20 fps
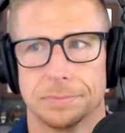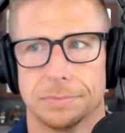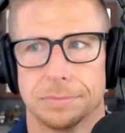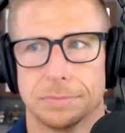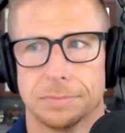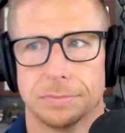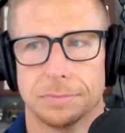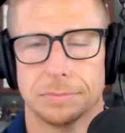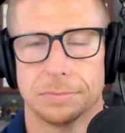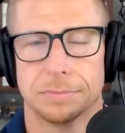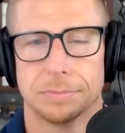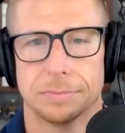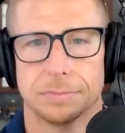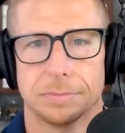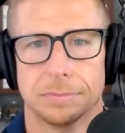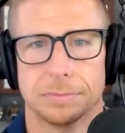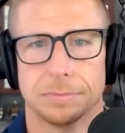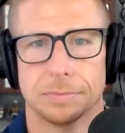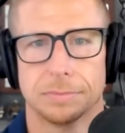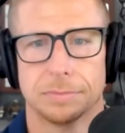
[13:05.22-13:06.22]

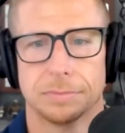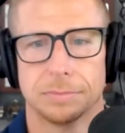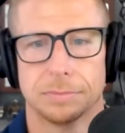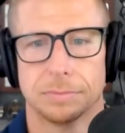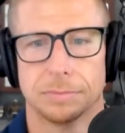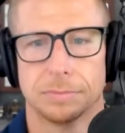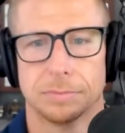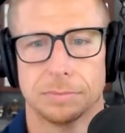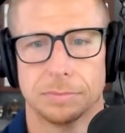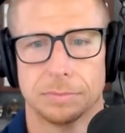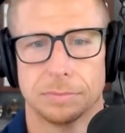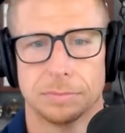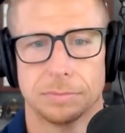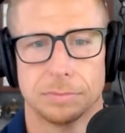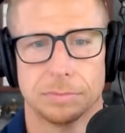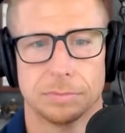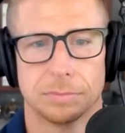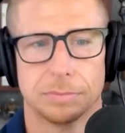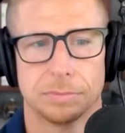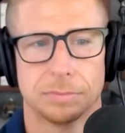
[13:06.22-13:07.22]

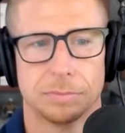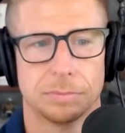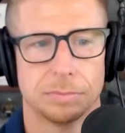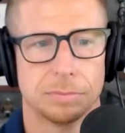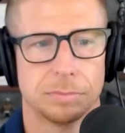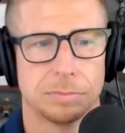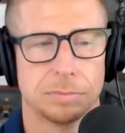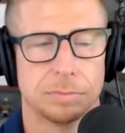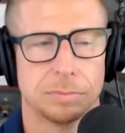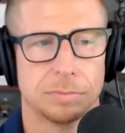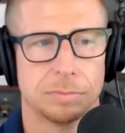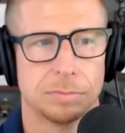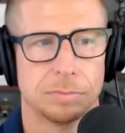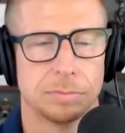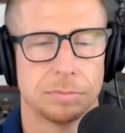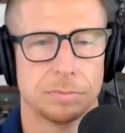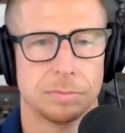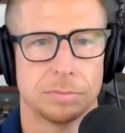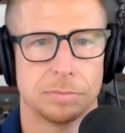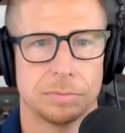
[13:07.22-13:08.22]

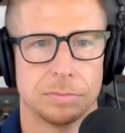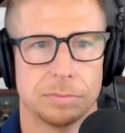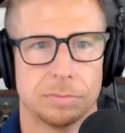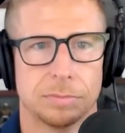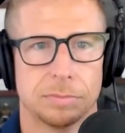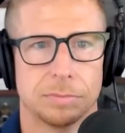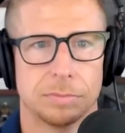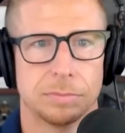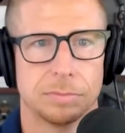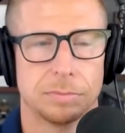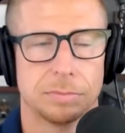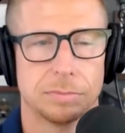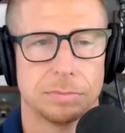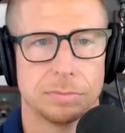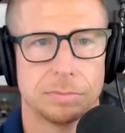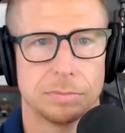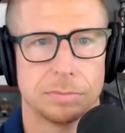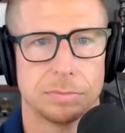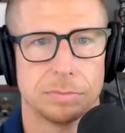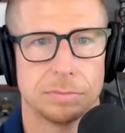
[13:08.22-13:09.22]

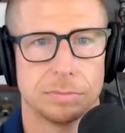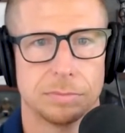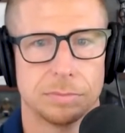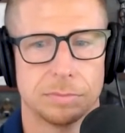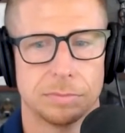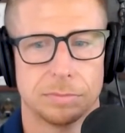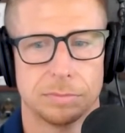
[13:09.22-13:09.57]
No words are spoken by the person on screen.